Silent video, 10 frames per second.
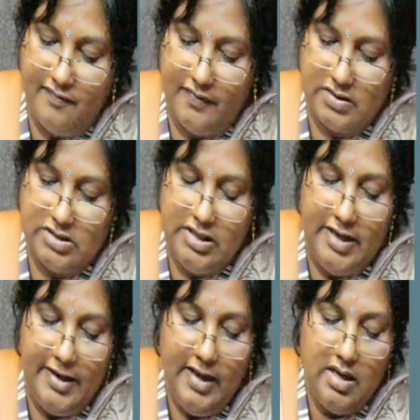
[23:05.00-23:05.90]
the first
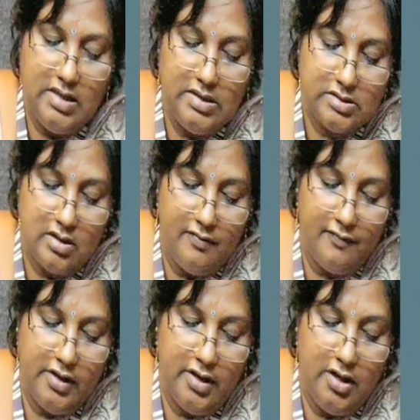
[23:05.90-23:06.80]
A, it is
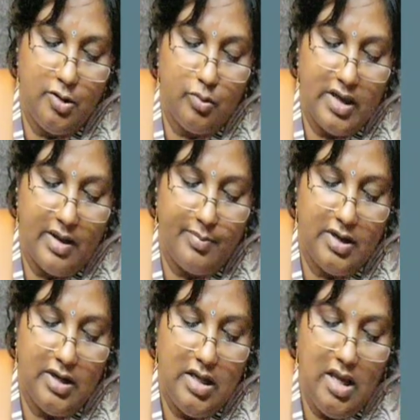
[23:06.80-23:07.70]
converted into
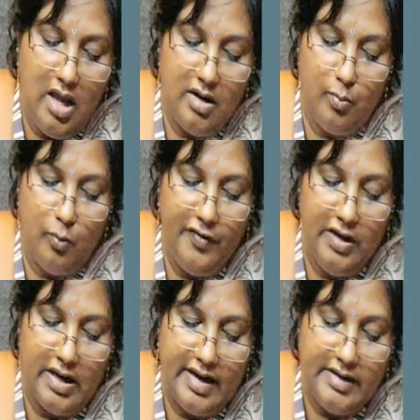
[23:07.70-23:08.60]
capital A and moving
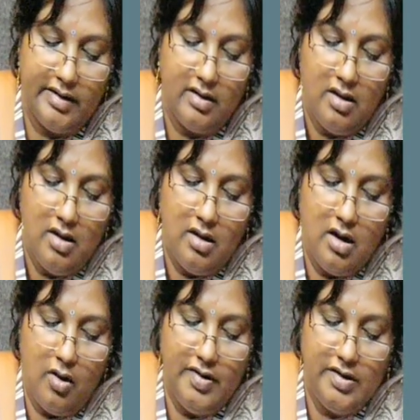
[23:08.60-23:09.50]
right.
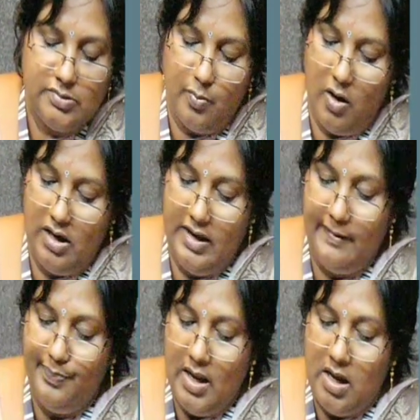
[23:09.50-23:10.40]
Now in small a.
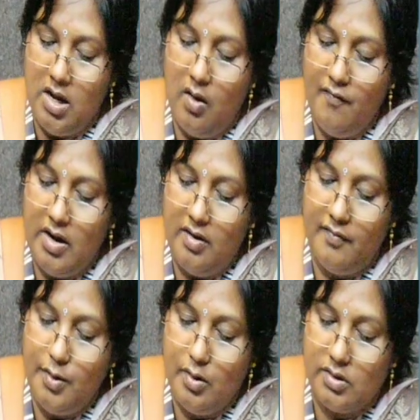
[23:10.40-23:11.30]
Now whenever
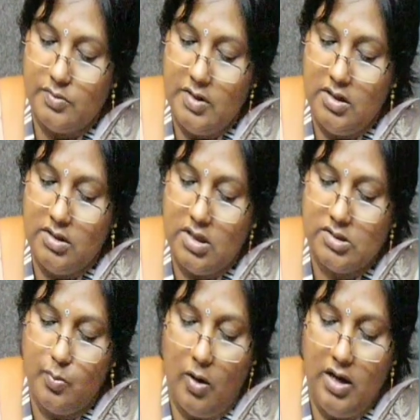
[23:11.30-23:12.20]
you are seeing the
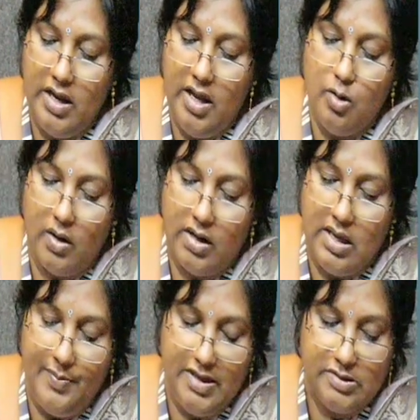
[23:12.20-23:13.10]
small a, you are
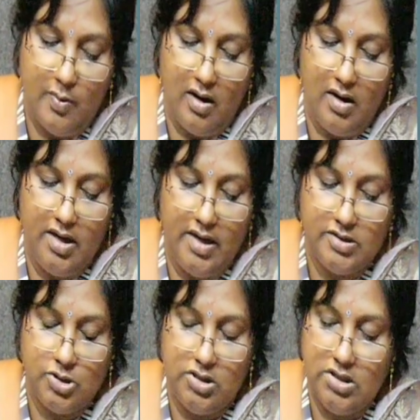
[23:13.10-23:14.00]
keeping small a
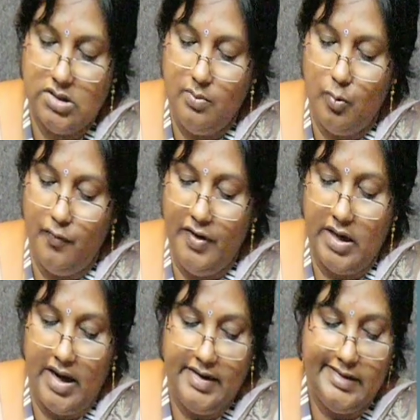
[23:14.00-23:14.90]
as it is and moving
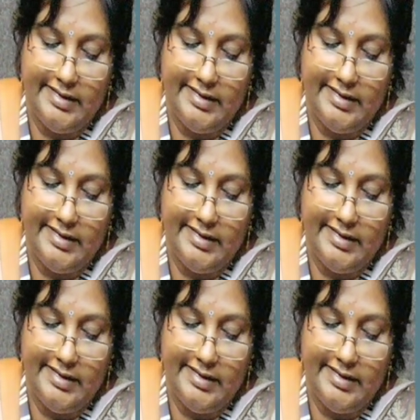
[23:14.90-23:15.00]
right.